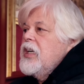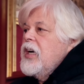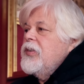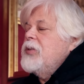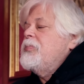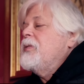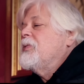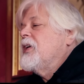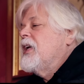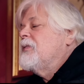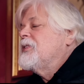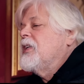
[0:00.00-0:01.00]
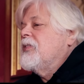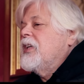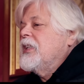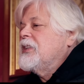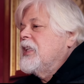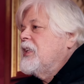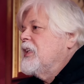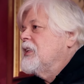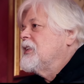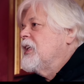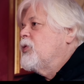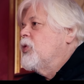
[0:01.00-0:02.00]
I mean, people get upset when I say
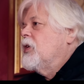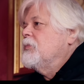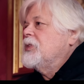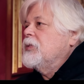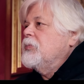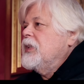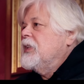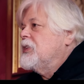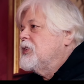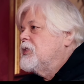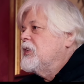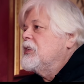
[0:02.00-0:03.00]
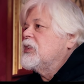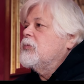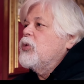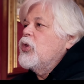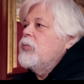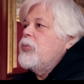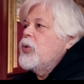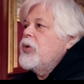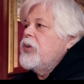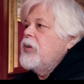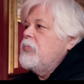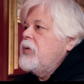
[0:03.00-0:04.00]
things like worms and bees and trees are more
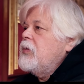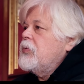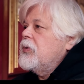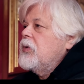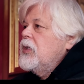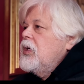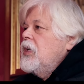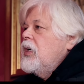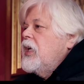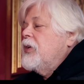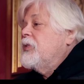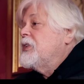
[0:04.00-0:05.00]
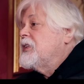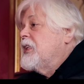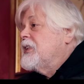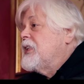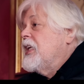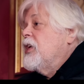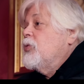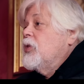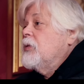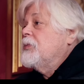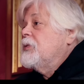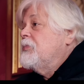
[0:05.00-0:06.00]
important than people. And the reason I say that
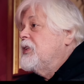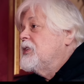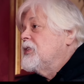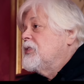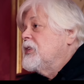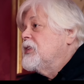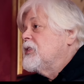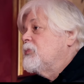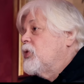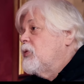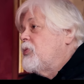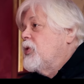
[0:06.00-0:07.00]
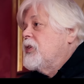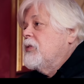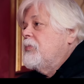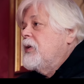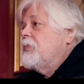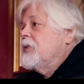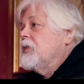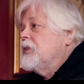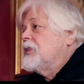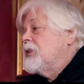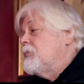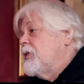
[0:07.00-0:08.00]
worms and bees and trees are more important than people
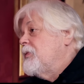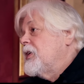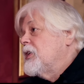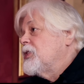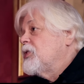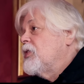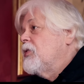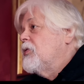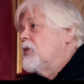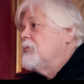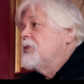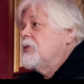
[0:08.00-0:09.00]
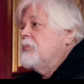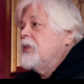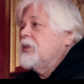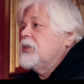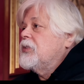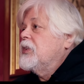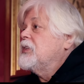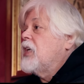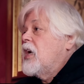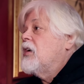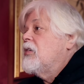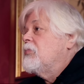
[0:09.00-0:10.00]
is simply because worms and bees and trees
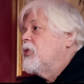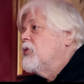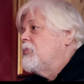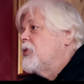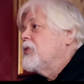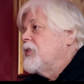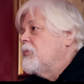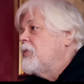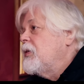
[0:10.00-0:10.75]
are more important than